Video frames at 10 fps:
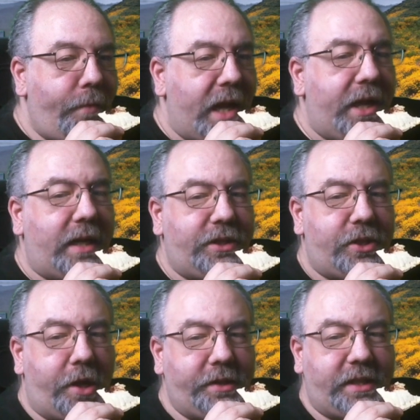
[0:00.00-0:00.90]
You guys just
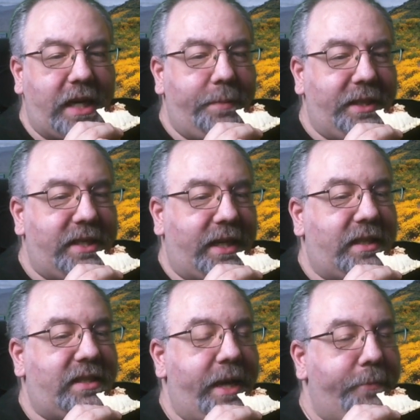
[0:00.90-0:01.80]
all decided to be sick at
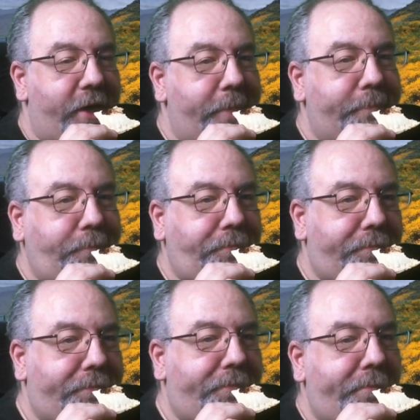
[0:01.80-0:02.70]
the same time.
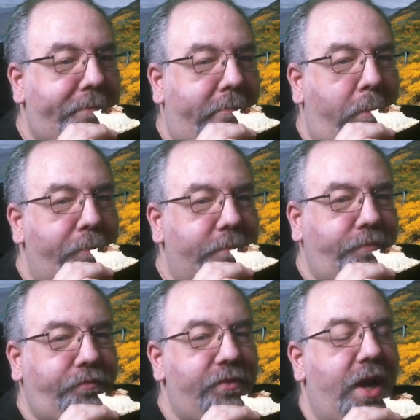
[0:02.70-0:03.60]

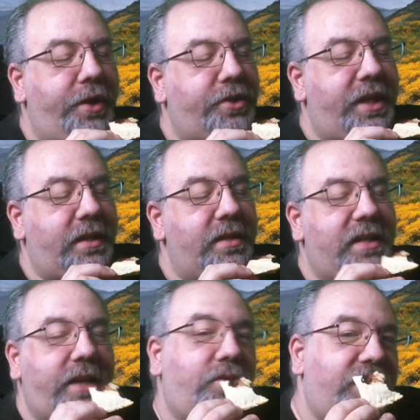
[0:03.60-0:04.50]
You got your sickness
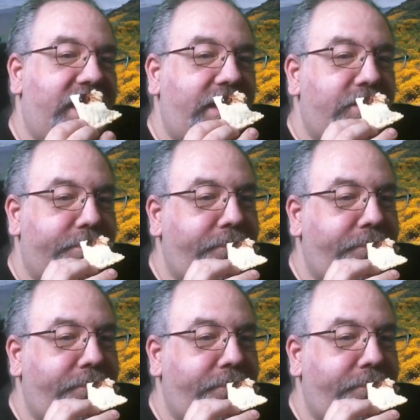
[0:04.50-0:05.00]
cycle synced.